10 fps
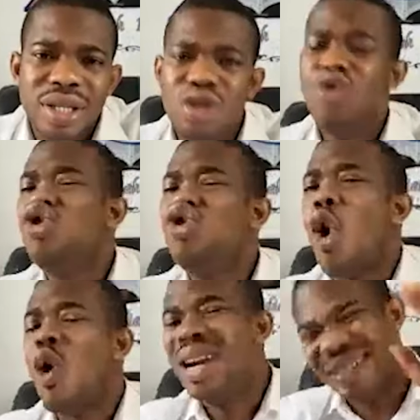You need to
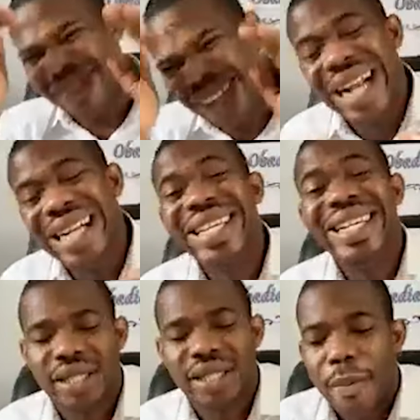understand
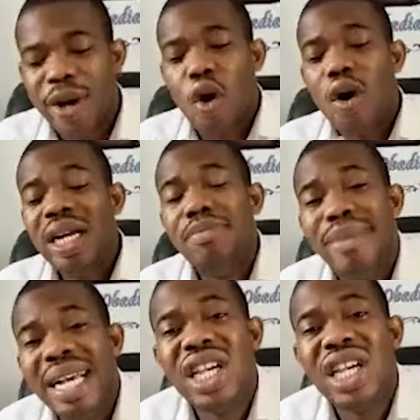this, because the
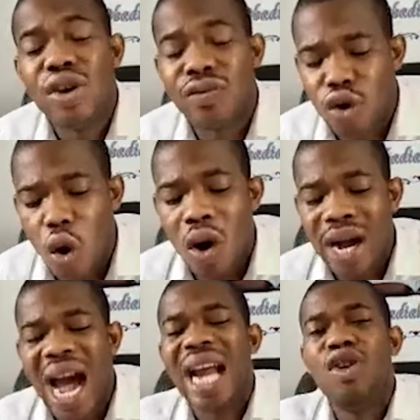message of God
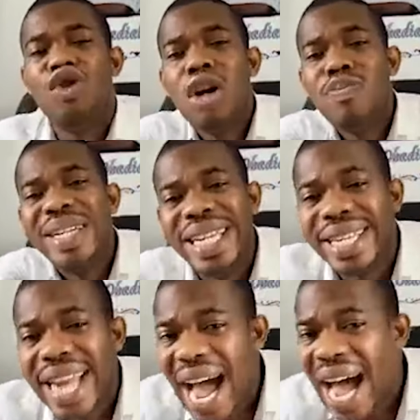cannot be
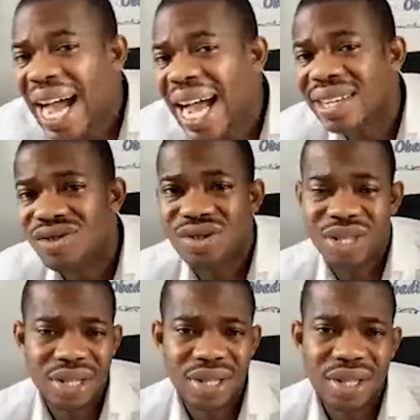denounced.
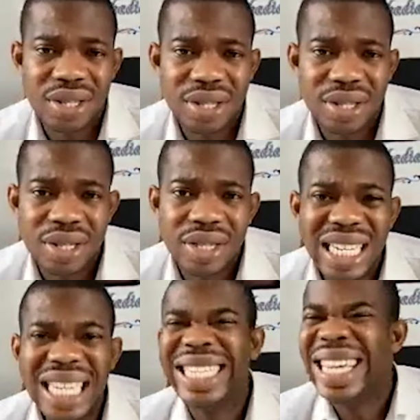
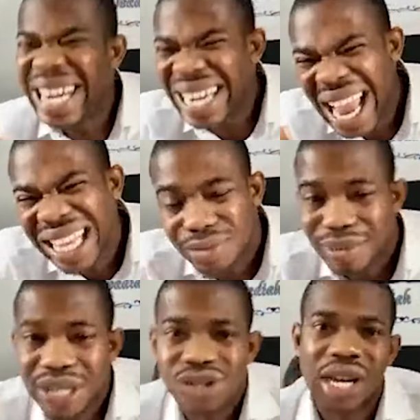It's a right
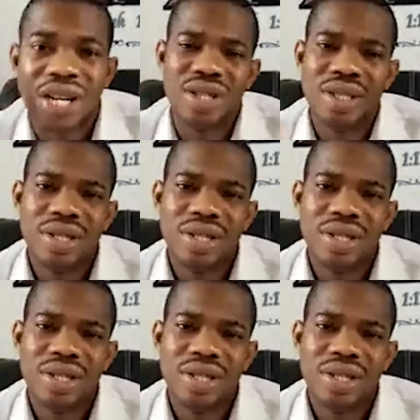message.